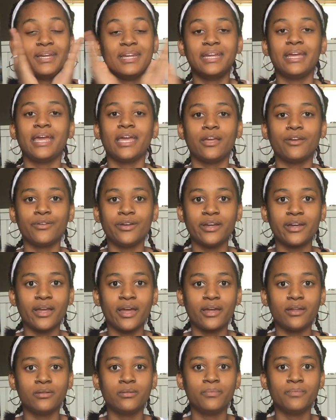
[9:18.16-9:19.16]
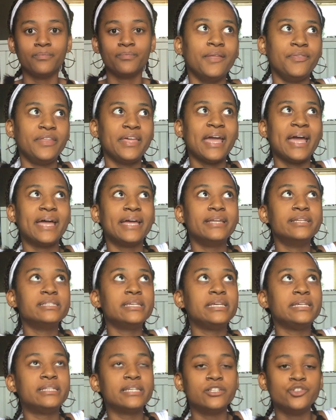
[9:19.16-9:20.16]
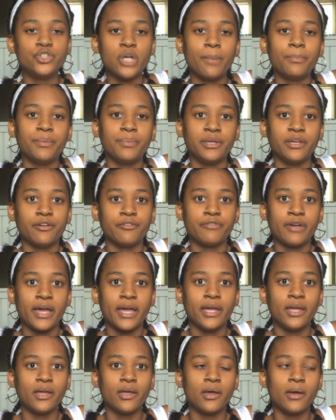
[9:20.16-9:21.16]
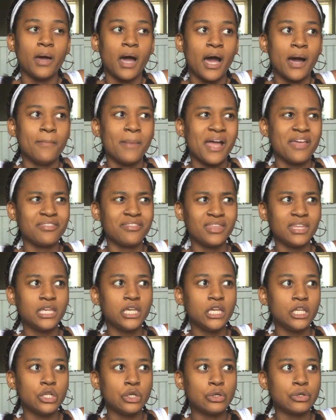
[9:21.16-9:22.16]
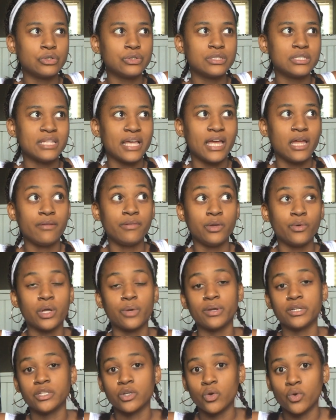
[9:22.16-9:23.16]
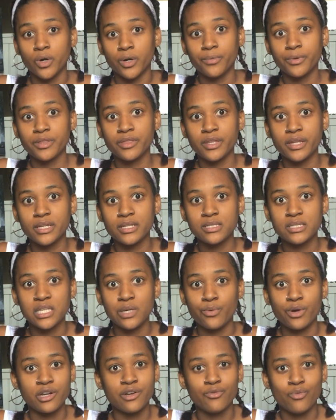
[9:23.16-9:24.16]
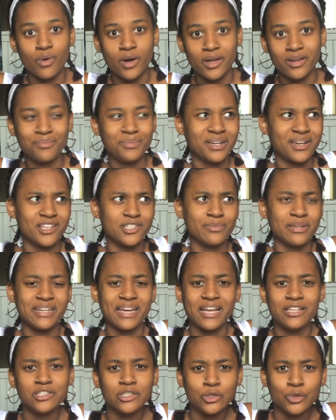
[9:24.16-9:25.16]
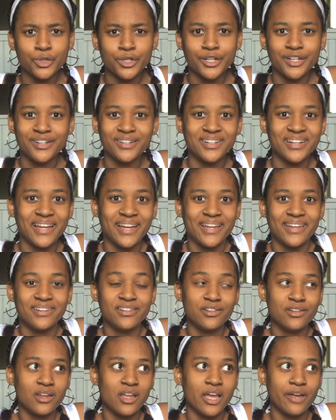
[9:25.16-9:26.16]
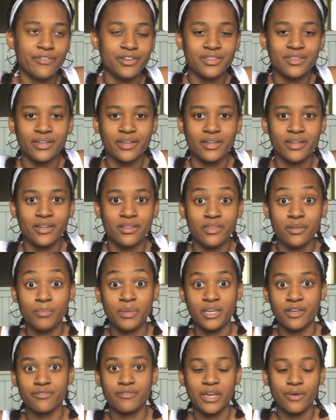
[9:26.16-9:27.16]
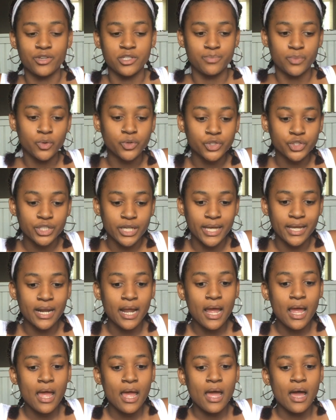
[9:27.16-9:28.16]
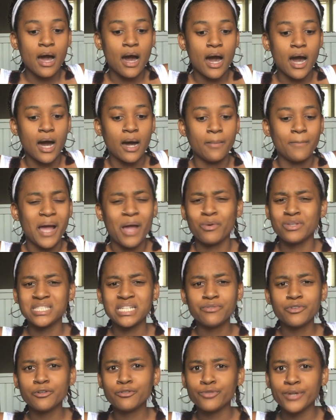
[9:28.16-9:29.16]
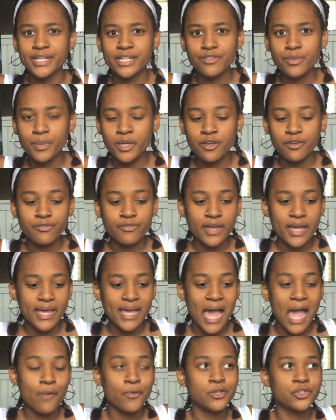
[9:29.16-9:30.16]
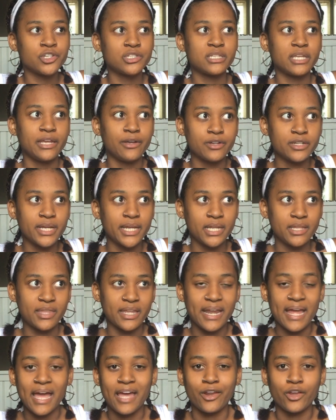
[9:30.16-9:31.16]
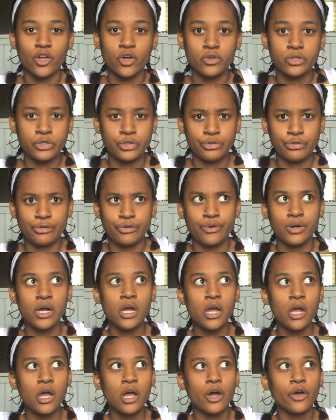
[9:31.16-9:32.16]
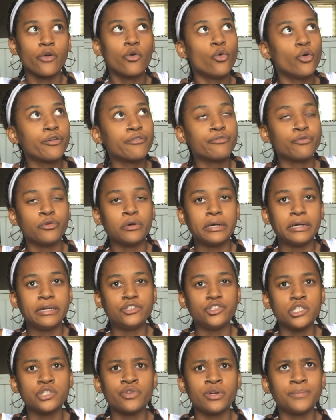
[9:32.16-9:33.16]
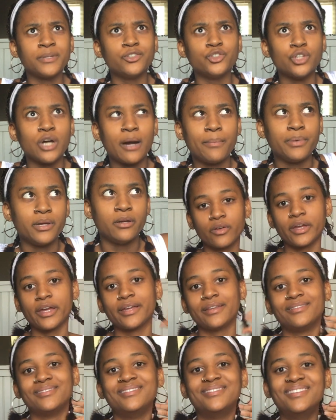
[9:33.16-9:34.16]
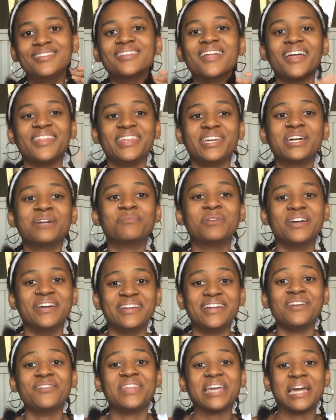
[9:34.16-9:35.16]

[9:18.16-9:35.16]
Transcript: getting angry again. In the end, he did drop the PFA. I think he knows that if he would have went to court with this, he wouldn't have won, because my dad's a lawyer and everything in the PFA was bullshit. I was never afraid of the PFA. I was just irritated that I had to go to court for it just for him to drop it. Okay, I think I'm good.